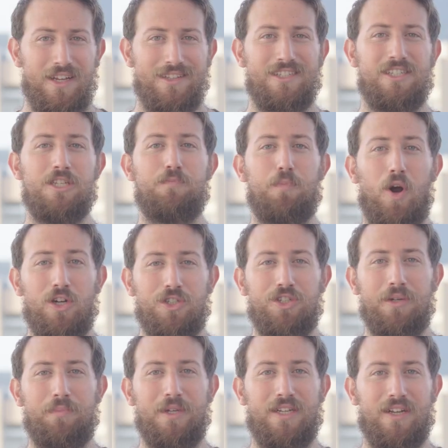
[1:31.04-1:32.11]
This is
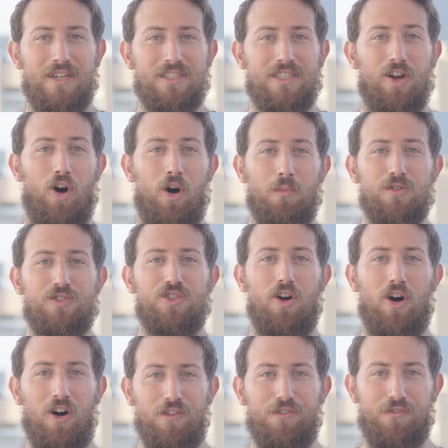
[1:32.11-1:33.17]
partially because almost
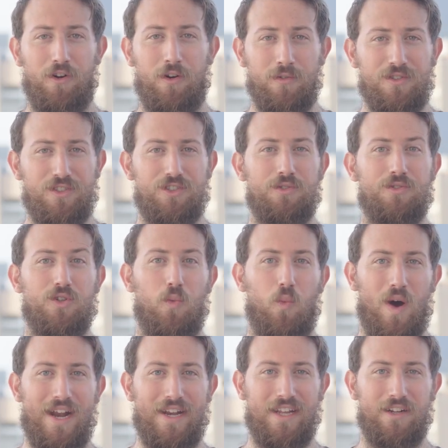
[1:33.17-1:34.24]
all phones use a
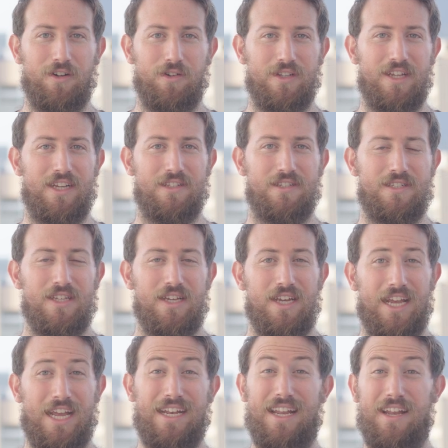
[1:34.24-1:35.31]
wide-angle lens
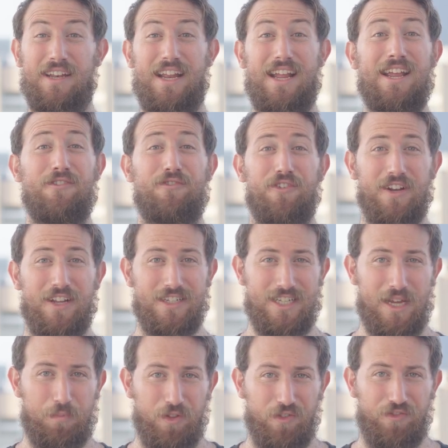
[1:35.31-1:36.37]
and an infinite
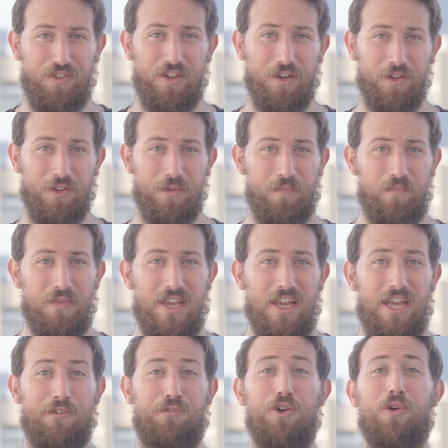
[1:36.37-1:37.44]
depth of field.
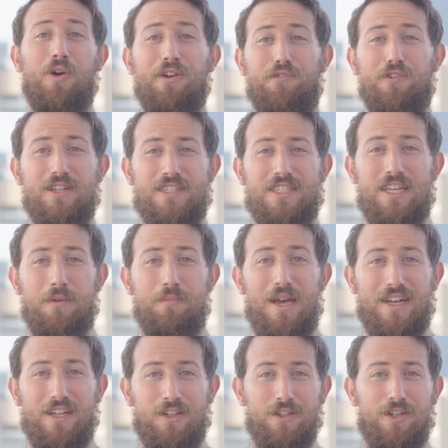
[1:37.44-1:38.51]
If you're going for a
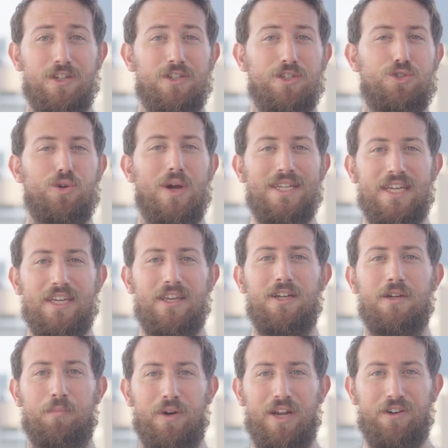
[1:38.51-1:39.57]
cinematic look, try taking
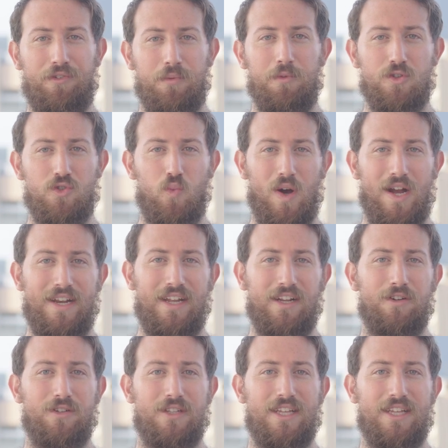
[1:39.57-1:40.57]
a break from those wide-angle